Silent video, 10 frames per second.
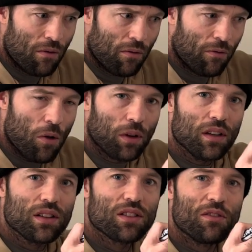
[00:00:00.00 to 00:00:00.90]

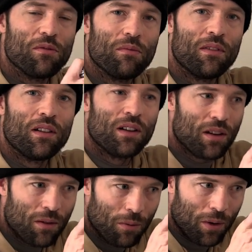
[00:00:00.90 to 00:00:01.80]
focus
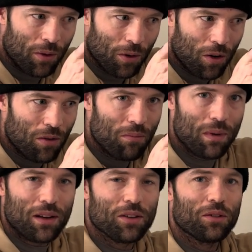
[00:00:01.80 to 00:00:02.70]
with your own
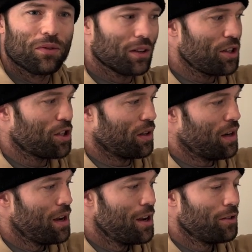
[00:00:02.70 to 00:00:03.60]
mental volition
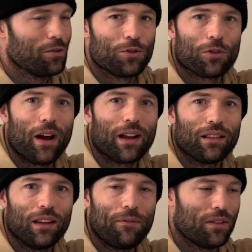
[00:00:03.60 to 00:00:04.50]
to try and
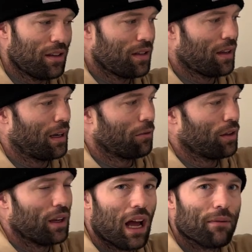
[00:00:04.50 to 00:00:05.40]
lift this thing
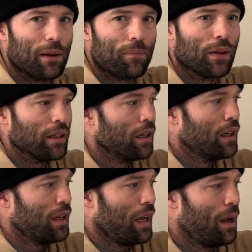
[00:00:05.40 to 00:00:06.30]
really heavy.
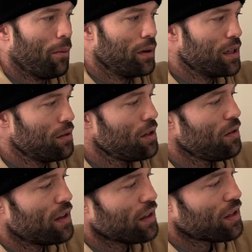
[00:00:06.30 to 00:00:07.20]
And when you do
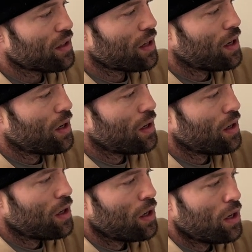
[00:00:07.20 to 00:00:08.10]
this,
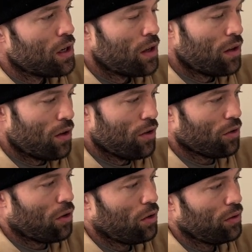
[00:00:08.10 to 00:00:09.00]
there's
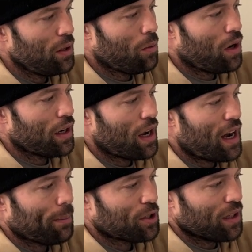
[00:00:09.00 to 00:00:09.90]
only one
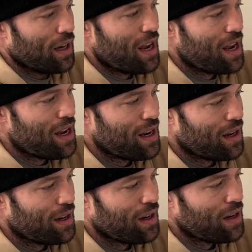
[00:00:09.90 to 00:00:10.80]
option,
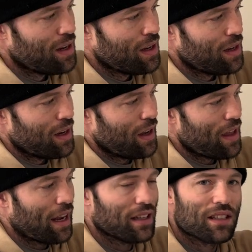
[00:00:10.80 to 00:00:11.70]
and
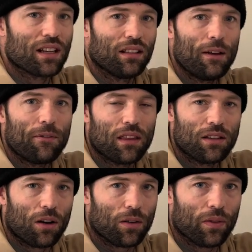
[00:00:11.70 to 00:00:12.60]
that is to lift the
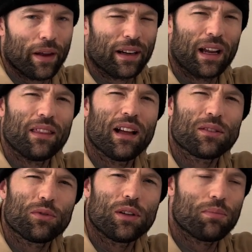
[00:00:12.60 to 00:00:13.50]
darn thing. And
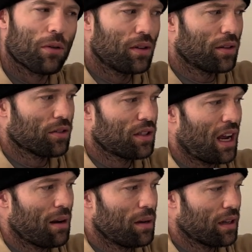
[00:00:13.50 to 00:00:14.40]
that's really important to
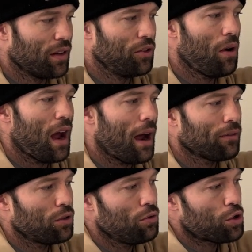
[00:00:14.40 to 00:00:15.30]
understand because you have
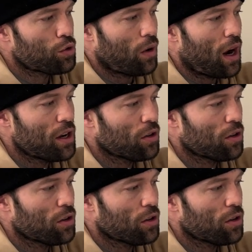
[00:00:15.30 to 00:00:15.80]
to try your